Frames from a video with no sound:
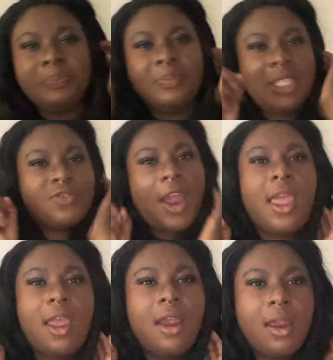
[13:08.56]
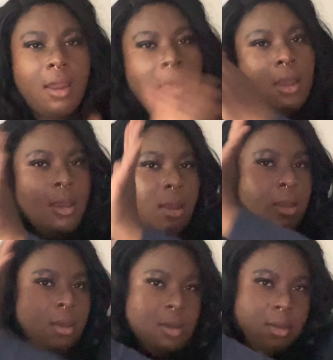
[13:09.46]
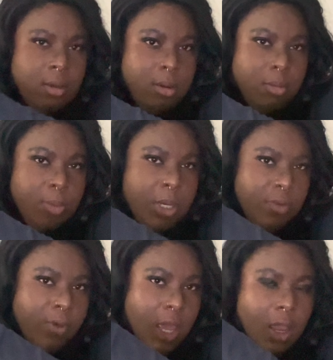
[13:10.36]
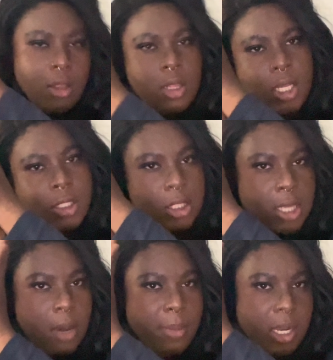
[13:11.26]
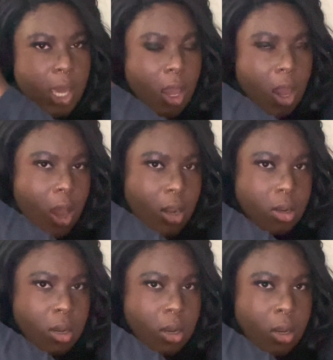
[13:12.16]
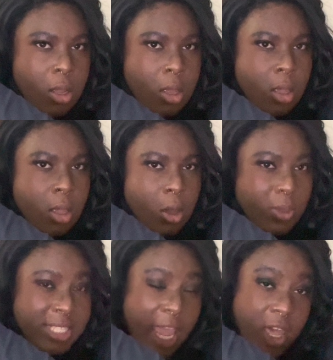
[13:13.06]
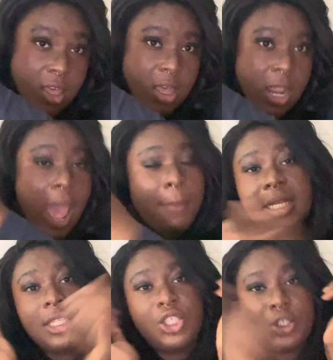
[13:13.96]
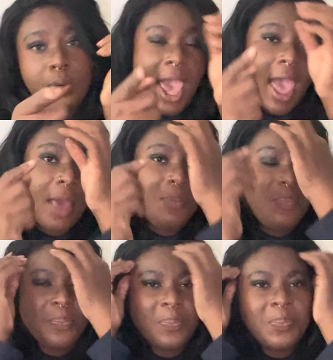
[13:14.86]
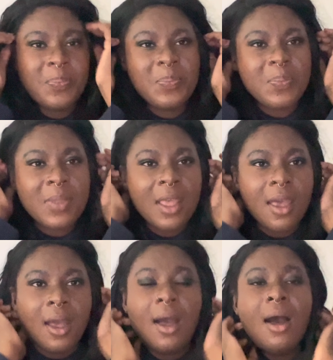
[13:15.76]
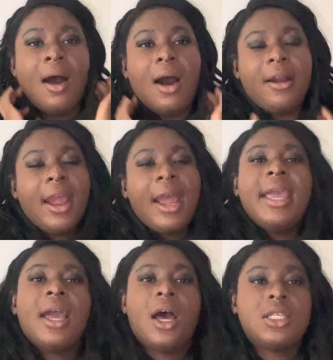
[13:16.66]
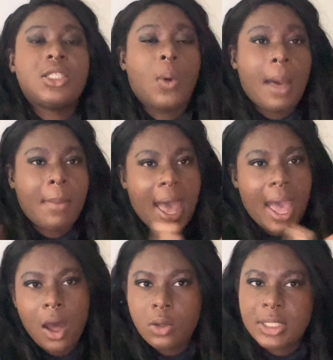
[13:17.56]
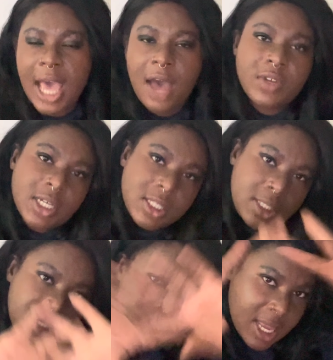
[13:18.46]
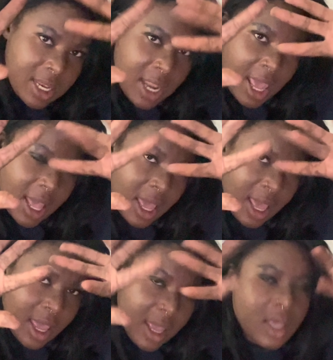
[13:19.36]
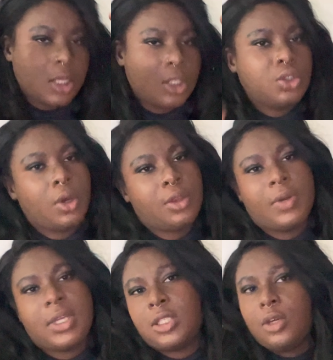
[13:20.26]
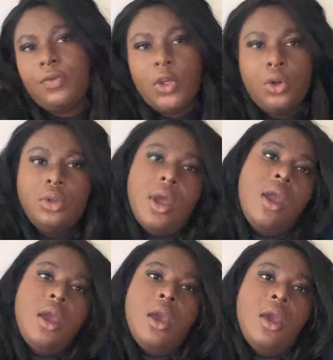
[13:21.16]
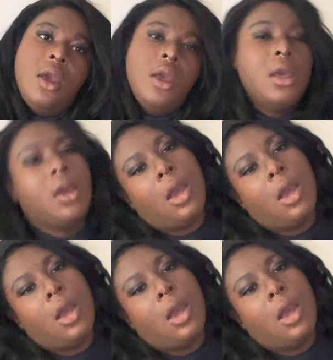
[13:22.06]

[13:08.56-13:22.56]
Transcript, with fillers: This right here. I'm gonna put it right here. This is how many I got. Was that good? How many did you get? All right, so I'm out. Have a good Sunday. Enjoy the rest of your day.